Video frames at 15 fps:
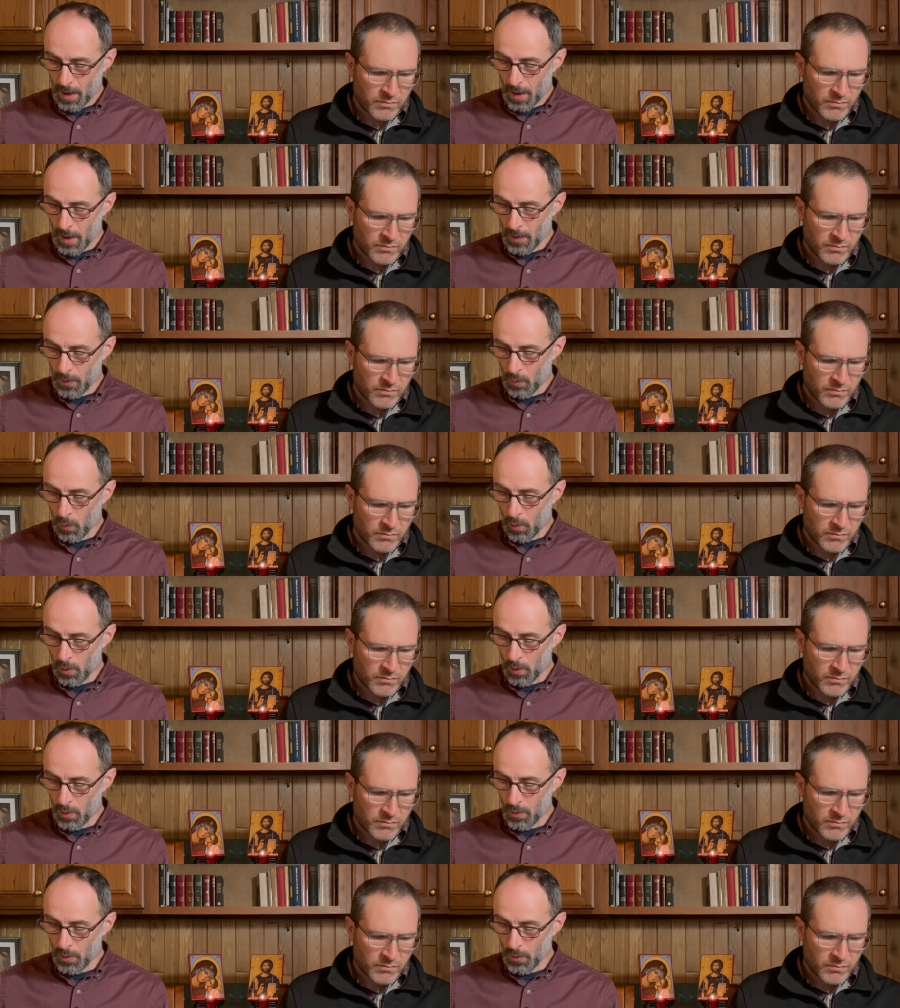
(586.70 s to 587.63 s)
Speaker 1: And the
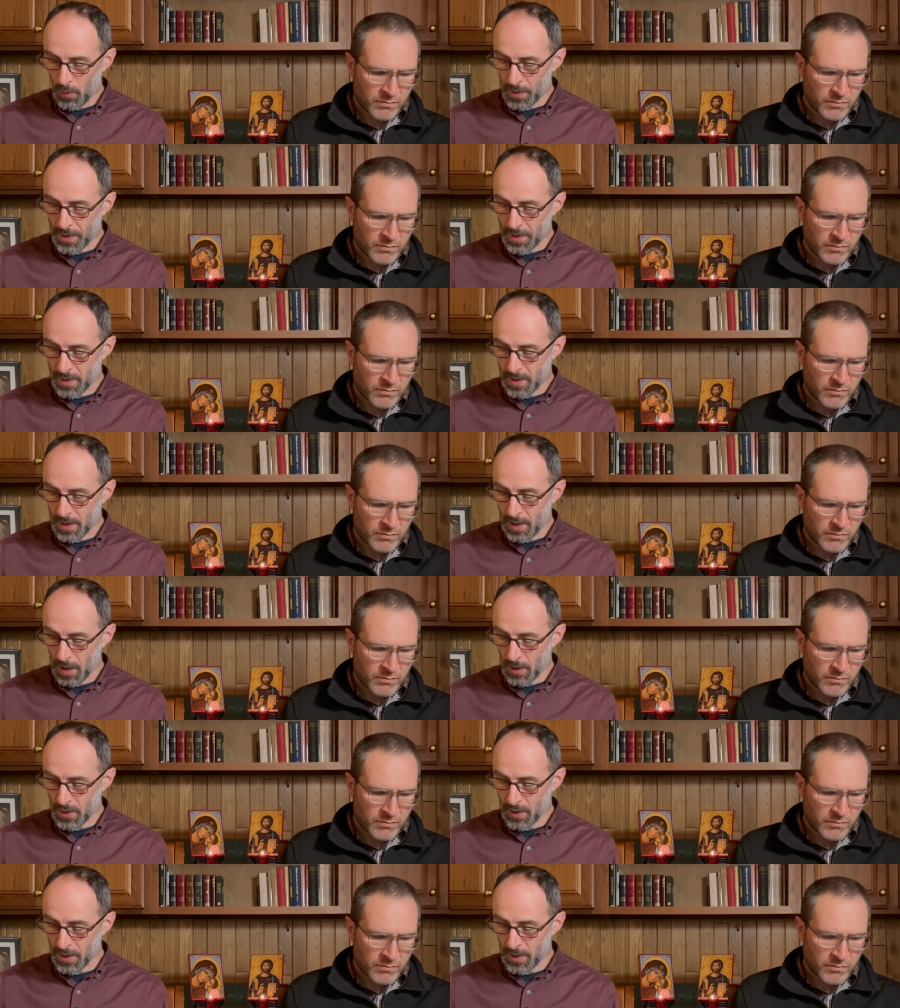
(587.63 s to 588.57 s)
world with its
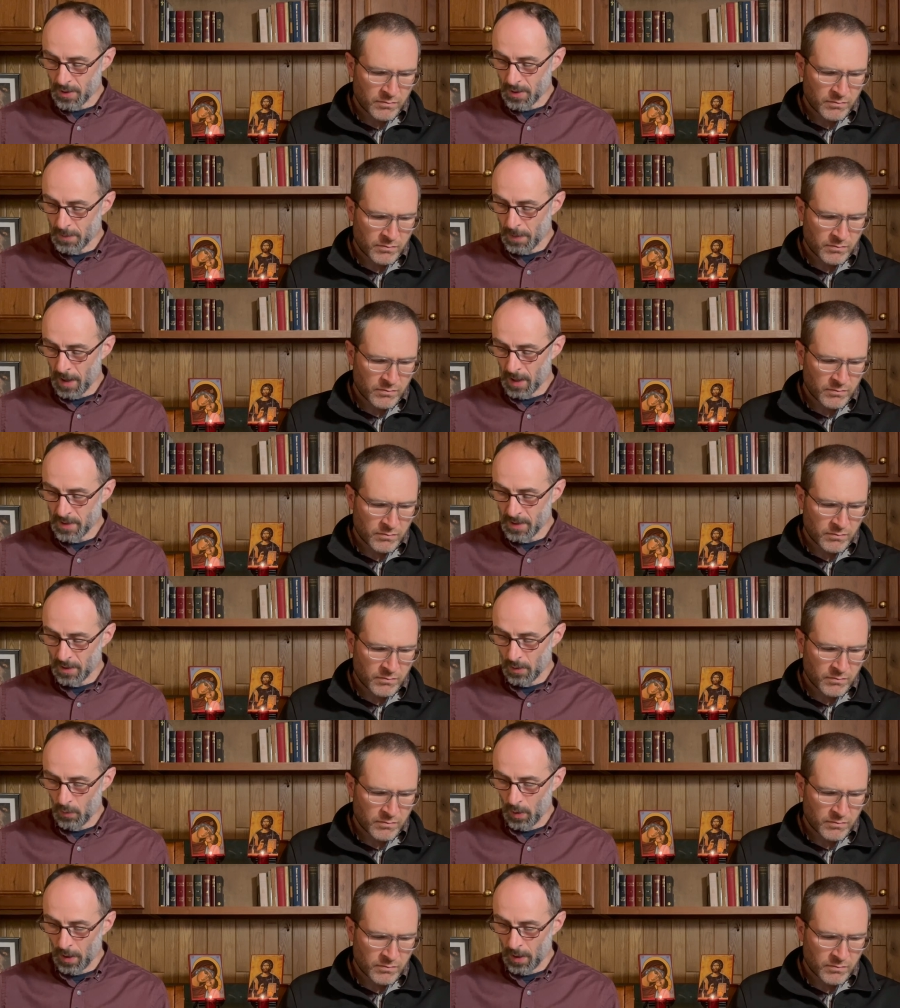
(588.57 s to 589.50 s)
seductions is passing
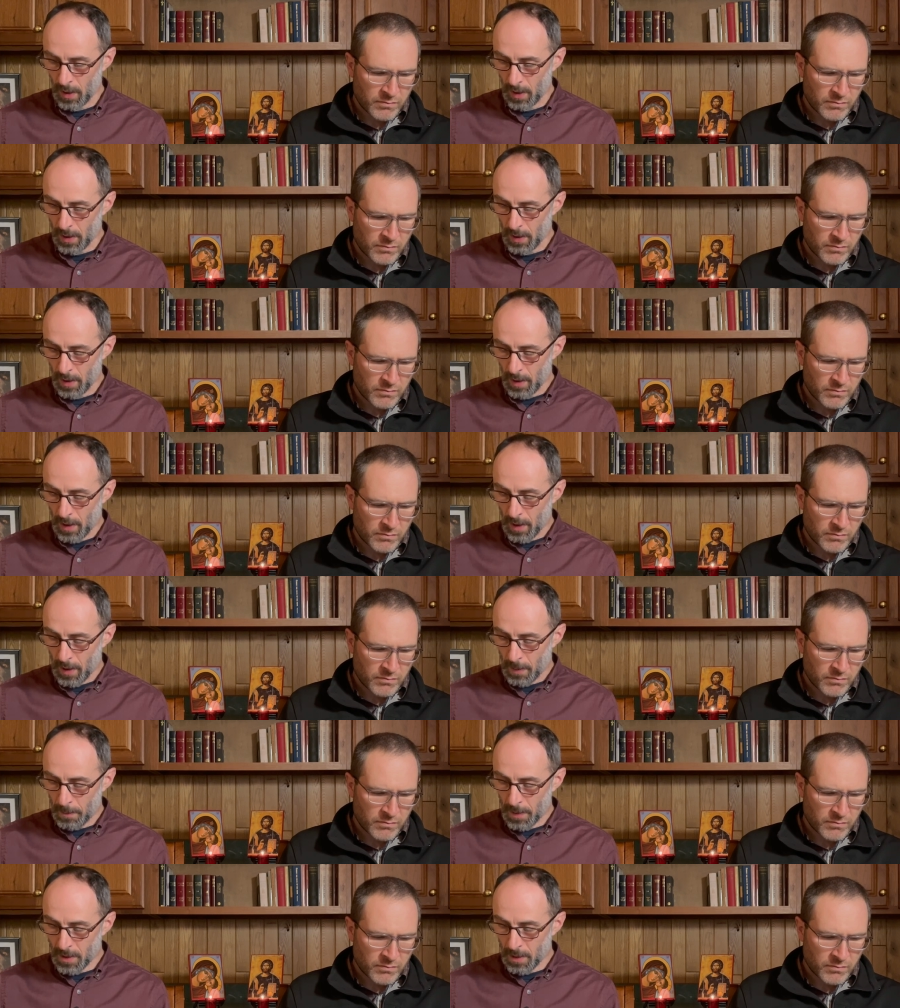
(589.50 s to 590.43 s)
away,
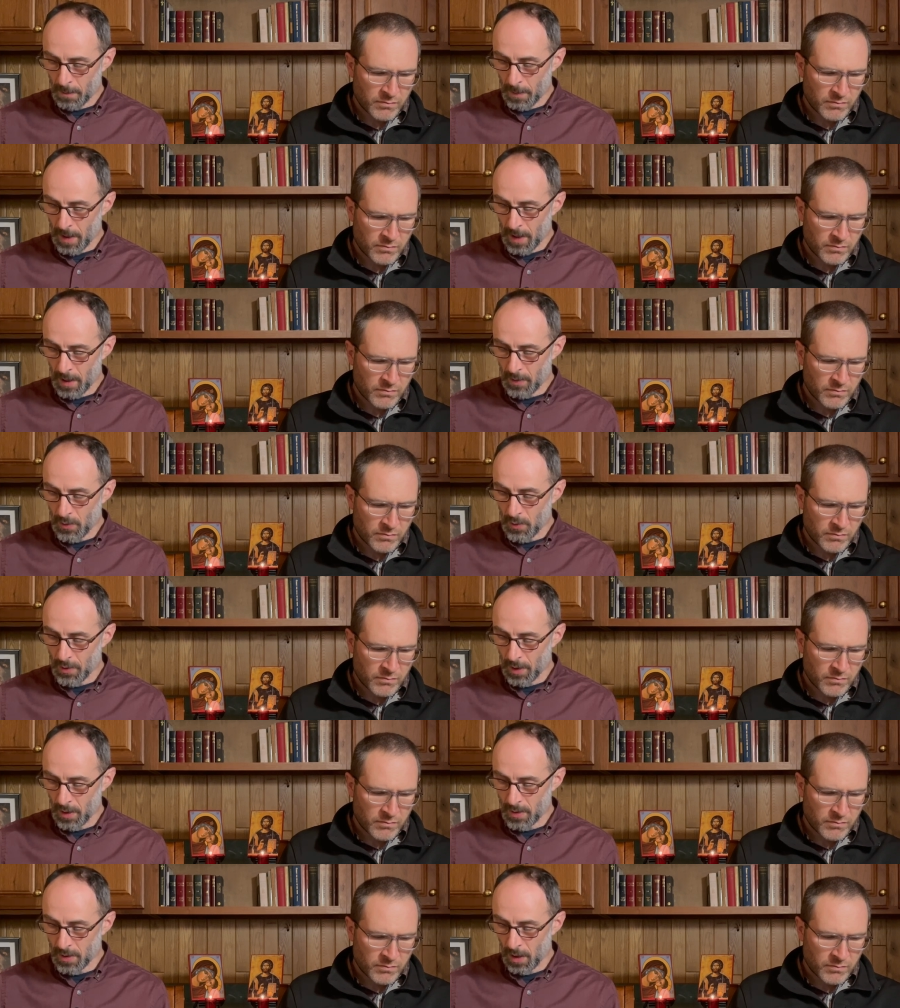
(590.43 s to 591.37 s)
but the man who
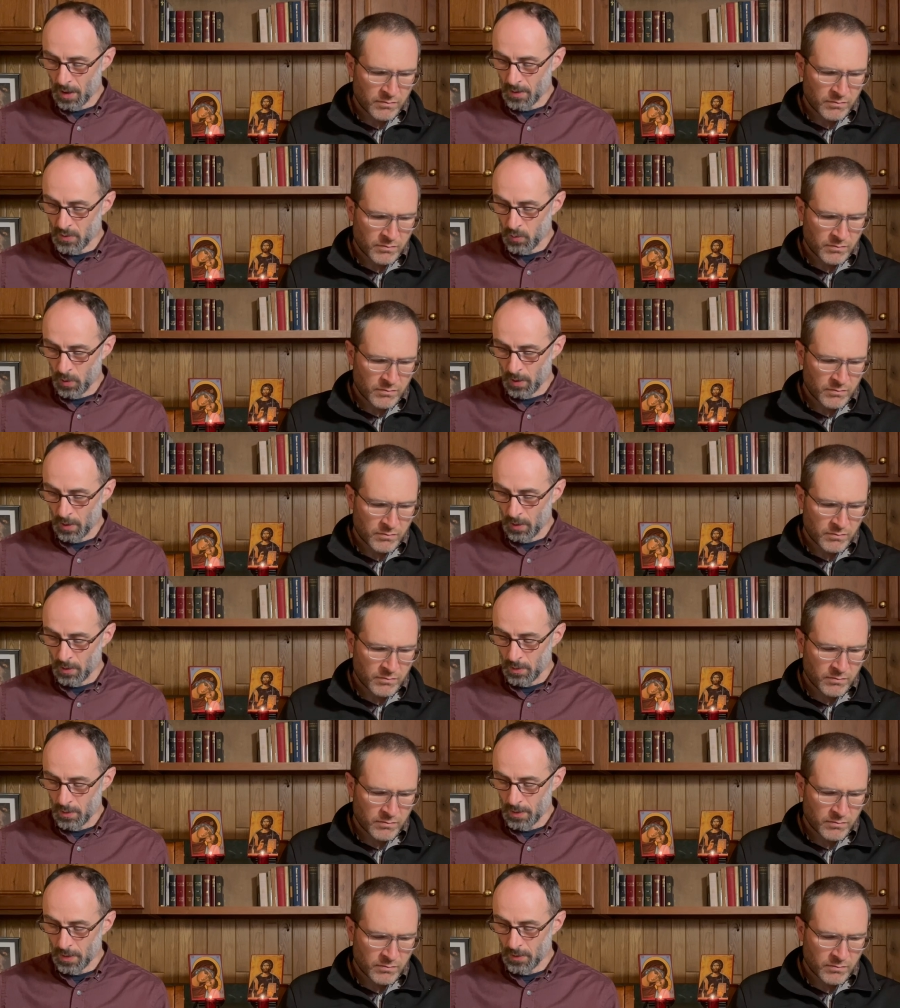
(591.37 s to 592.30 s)
does God's
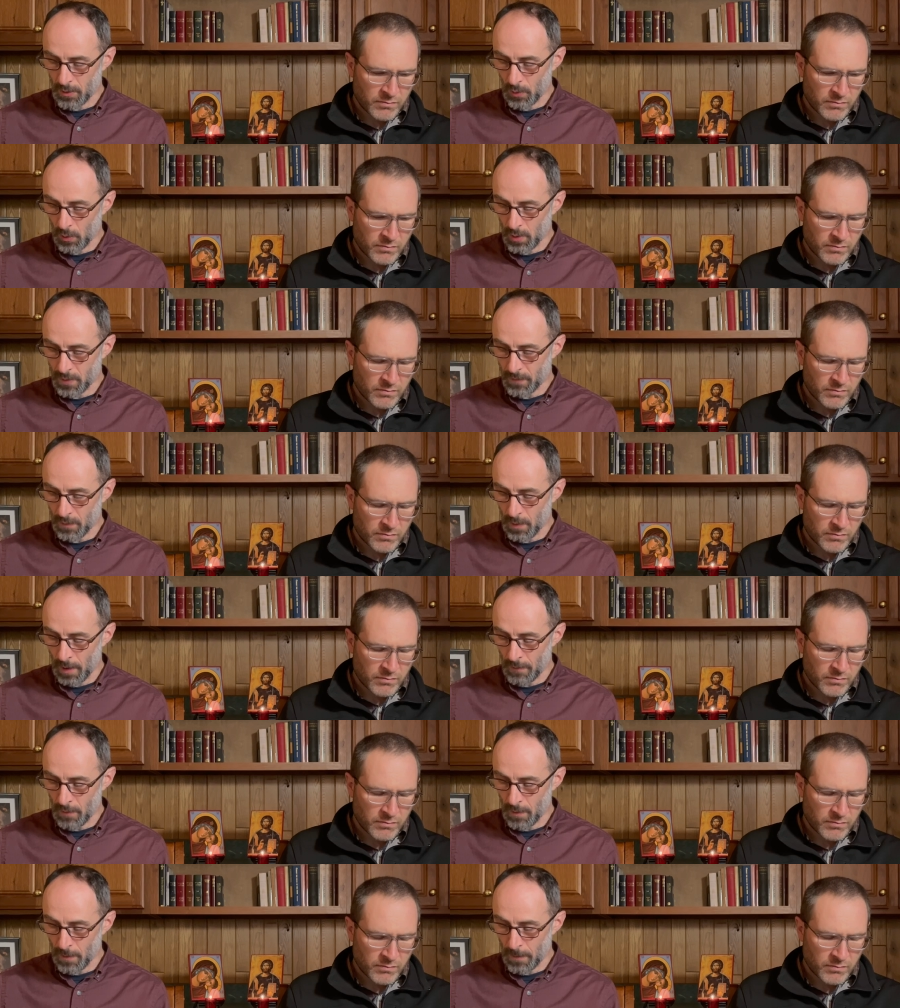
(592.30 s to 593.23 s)
will endures
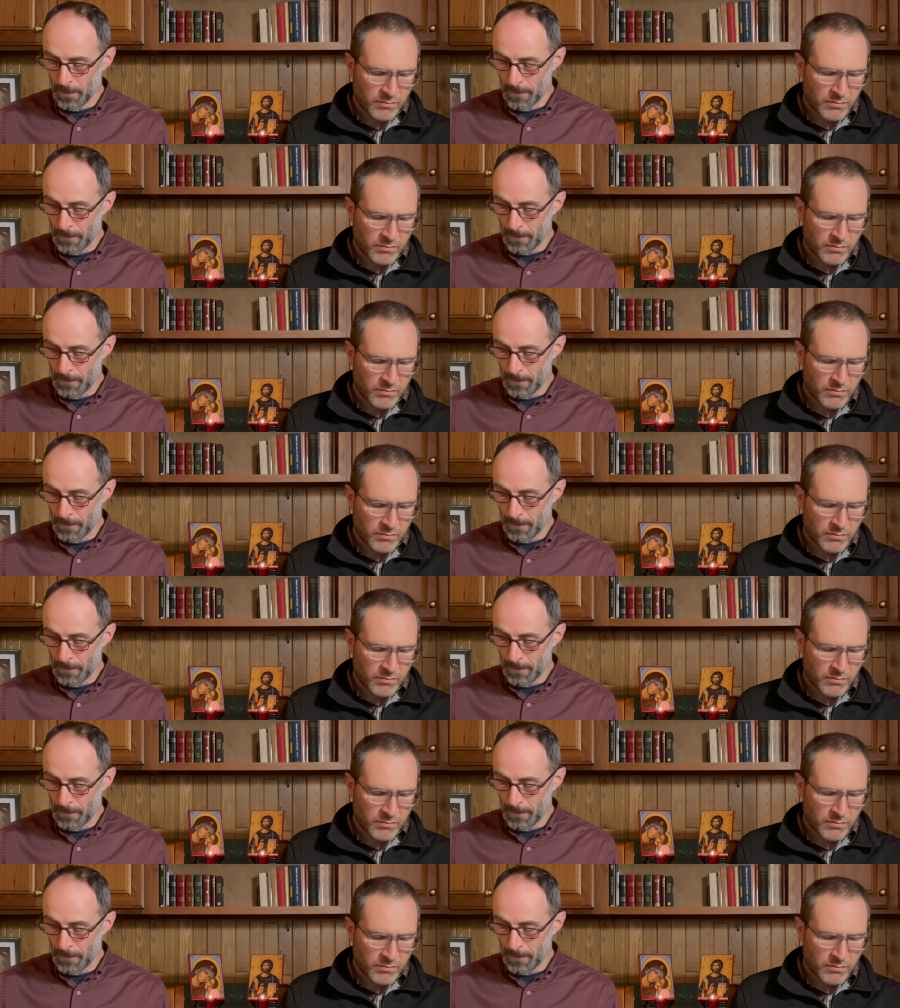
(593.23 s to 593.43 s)
forever.